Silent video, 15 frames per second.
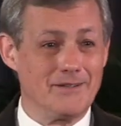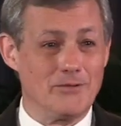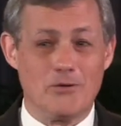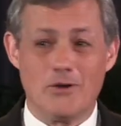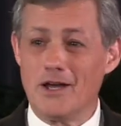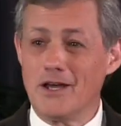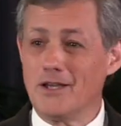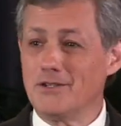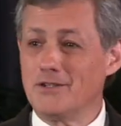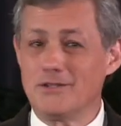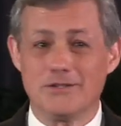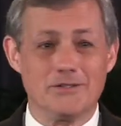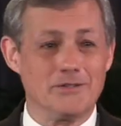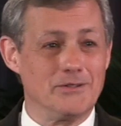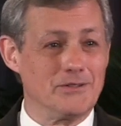One,
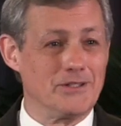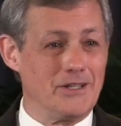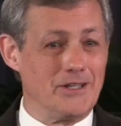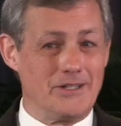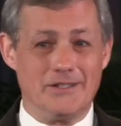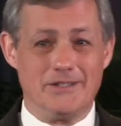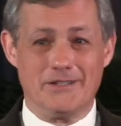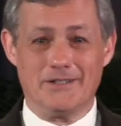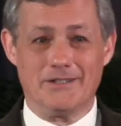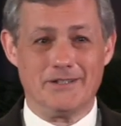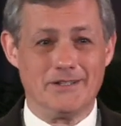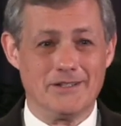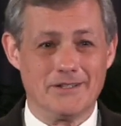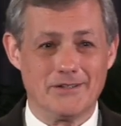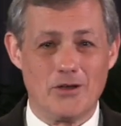two, okay.
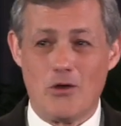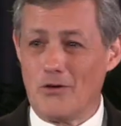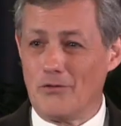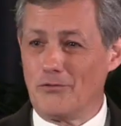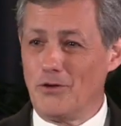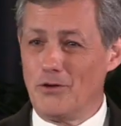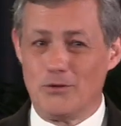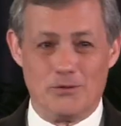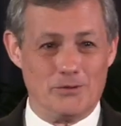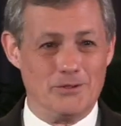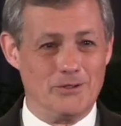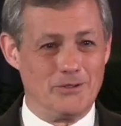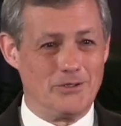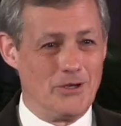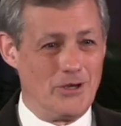Oh, a few.
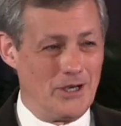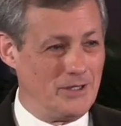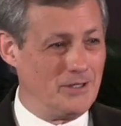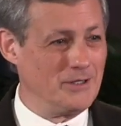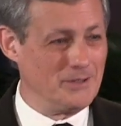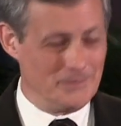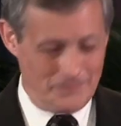Good.